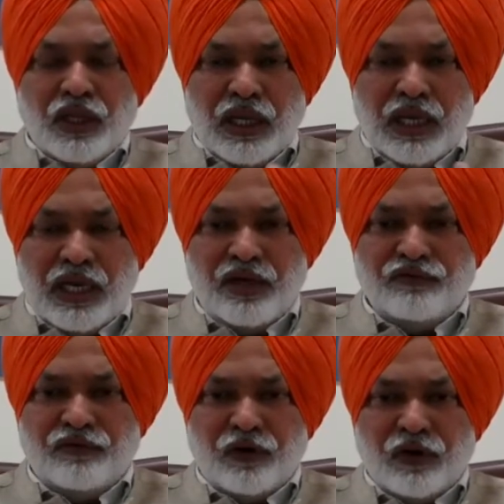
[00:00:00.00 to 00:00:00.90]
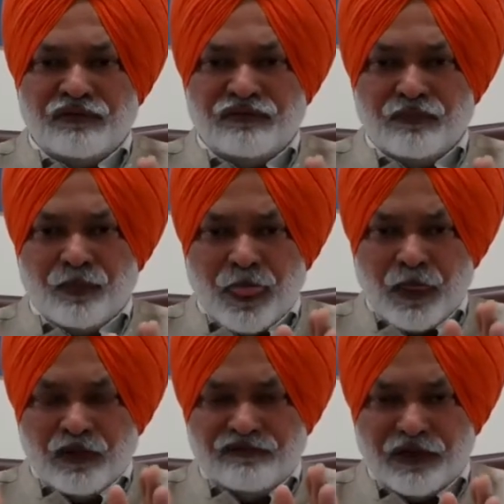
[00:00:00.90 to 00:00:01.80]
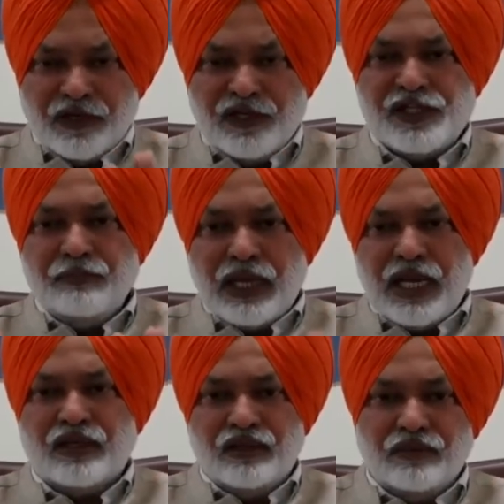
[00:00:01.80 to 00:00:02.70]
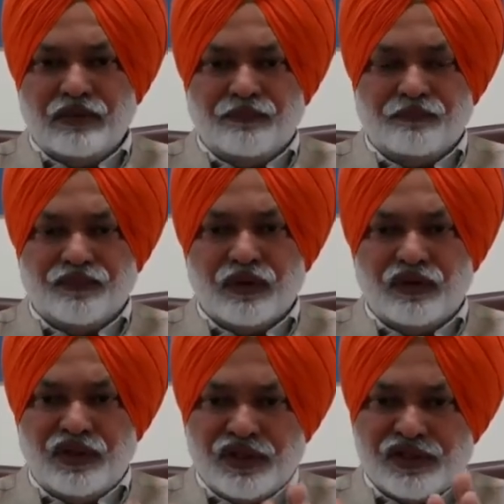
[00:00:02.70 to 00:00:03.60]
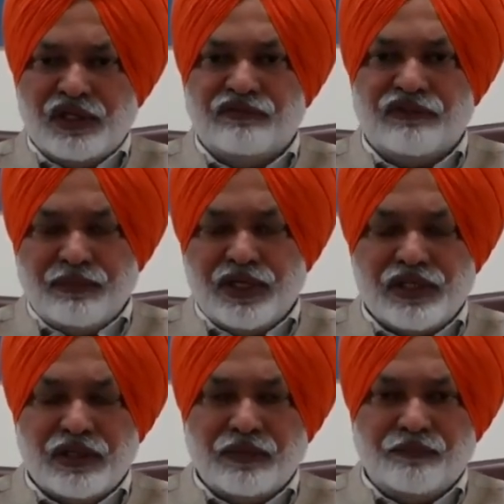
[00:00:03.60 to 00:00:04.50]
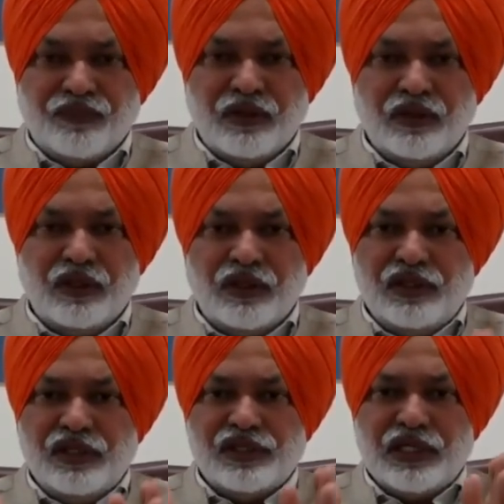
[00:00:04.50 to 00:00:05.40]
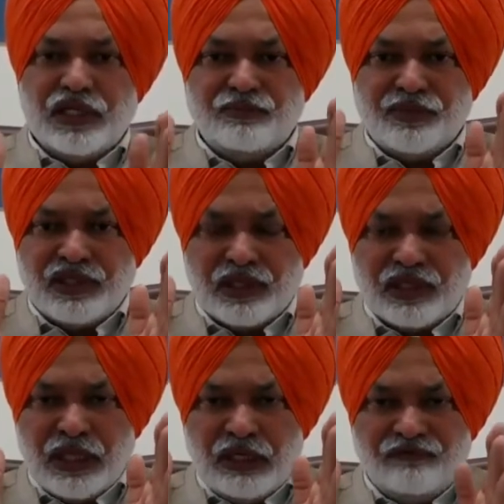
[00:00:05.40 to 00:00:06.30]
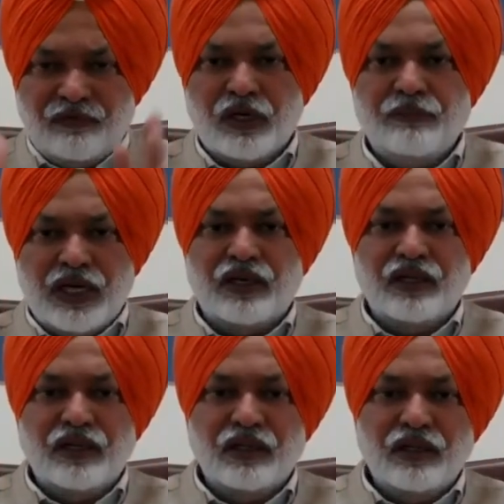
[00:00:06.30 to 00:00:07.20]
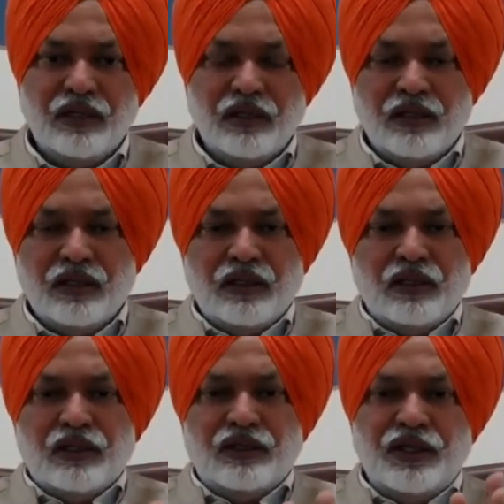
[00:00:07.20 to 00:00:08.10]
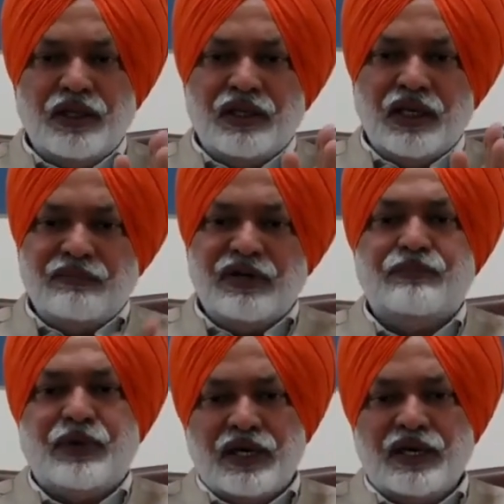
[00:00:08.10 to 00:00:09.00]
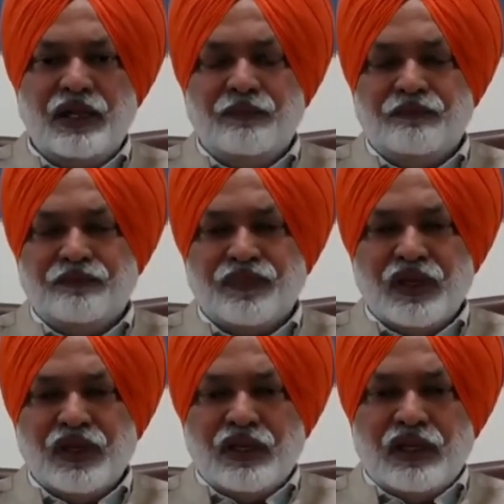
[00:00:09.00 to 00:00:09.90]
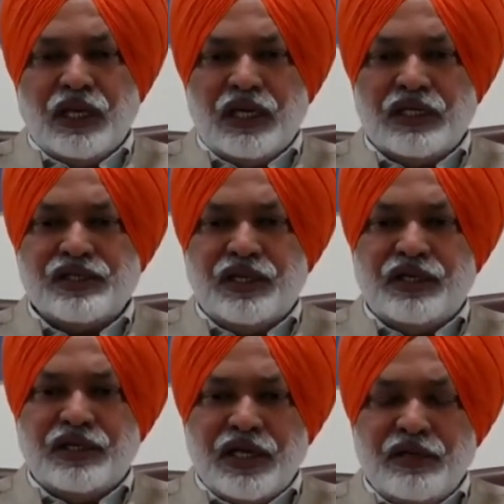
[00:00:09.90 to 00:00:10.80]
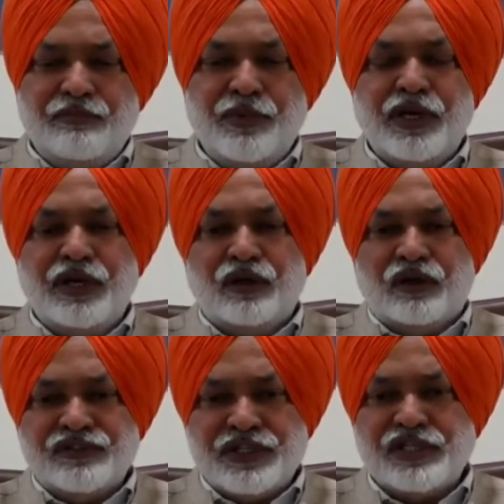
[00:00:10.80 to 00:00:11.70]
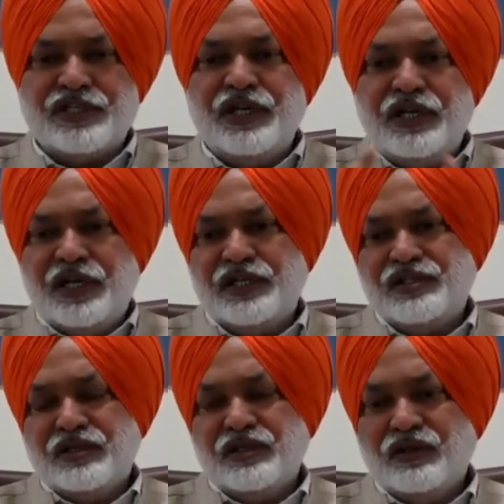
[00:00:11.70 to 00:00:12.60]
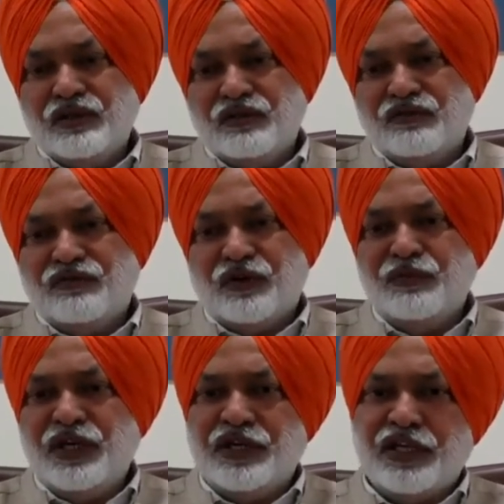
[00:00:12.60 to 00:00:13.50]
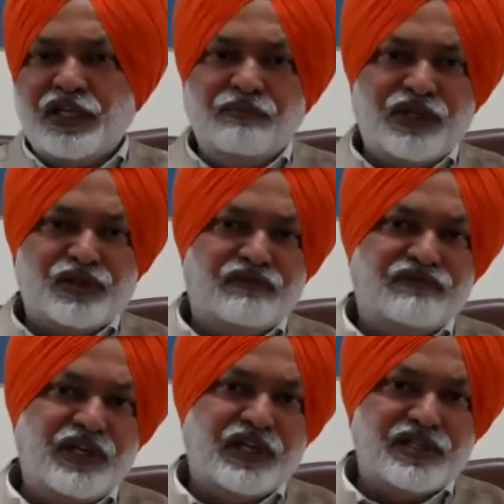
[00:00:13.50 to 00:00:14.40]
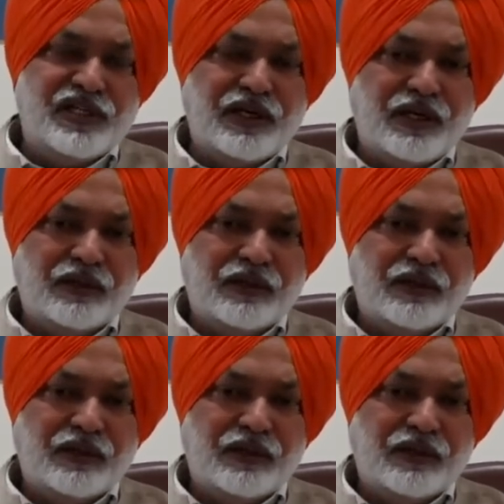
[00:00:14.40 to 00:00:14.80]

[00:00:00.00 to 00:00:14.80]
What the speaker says: And for furnishing back this information in the said prescribed format, the claimant party has a time period of 60 days from the taking place of the accident.